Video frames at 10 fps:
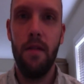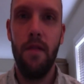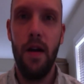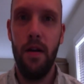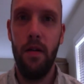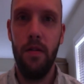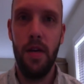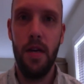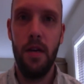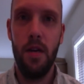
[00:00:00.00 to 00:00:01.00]
find all
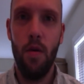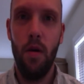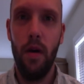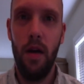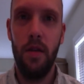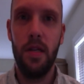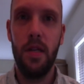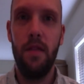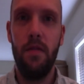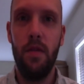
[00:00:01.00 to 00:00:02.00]
the URLs, and
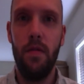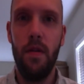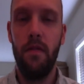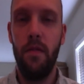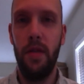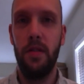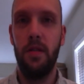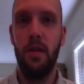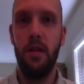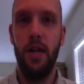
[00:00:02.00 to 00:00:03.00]
give you information
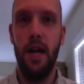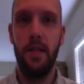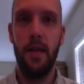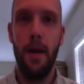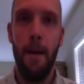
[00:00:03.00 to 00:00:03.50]
such as